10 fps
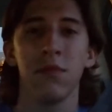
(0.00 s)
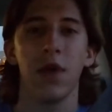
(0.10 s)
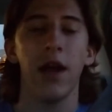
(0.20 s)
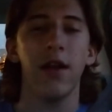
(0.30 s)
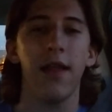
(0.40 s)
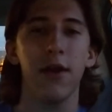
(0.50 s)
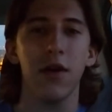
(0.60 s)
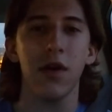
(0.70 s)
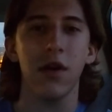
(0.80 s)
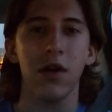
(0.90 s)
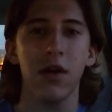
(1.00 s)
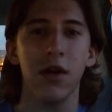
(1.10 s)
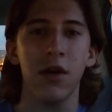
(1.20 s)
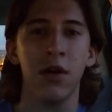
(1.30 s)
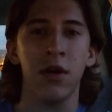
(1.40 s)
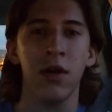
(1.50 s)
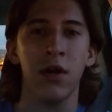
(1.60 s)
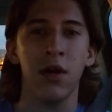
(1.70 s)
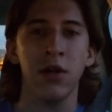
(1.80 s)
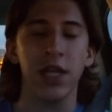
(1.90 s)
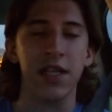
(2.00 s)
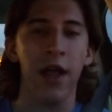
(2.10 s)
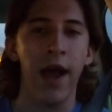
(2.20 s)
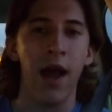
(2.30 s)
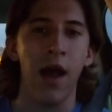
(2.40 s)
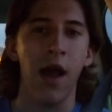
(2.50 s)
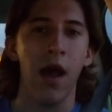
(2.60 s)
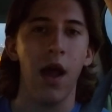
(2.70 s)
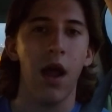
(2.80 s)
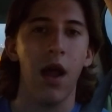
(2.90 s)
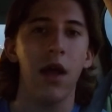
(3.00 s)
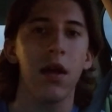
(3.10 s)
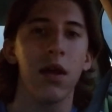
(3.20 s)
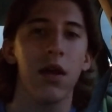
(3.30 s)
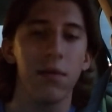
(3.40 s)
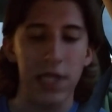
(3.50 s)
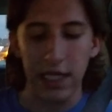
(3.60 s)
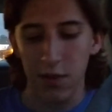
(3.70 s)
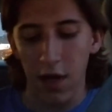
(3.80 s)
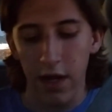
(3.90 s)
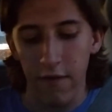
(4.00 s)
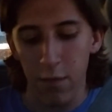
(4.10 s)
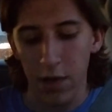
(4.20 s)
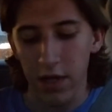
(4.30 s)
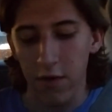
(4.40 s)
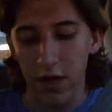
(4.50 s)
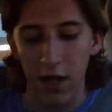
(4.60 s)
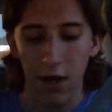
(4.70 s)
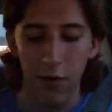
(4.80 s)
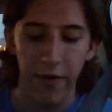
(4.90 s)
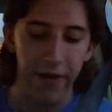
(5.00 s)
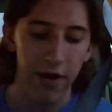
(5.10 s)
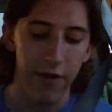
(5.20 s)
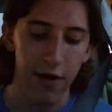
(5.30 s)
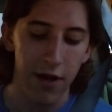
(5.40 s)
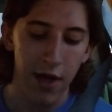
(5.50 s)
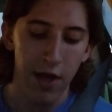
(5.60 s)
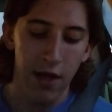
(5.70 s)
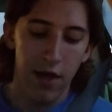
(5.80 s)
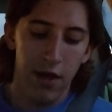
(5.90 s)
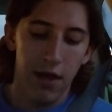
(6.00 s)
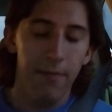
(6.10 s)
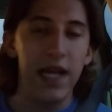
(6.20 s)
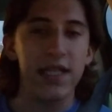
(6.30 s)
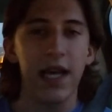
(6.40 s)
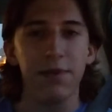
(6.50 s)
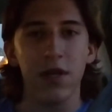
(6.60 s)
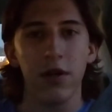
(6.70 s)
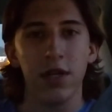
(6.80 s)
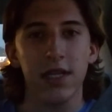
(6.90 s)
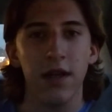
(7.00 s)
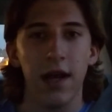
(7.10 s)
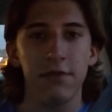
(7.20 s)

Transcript: another Just Clams. That's right, everybody. We're here with another amazing episode of Just Clams,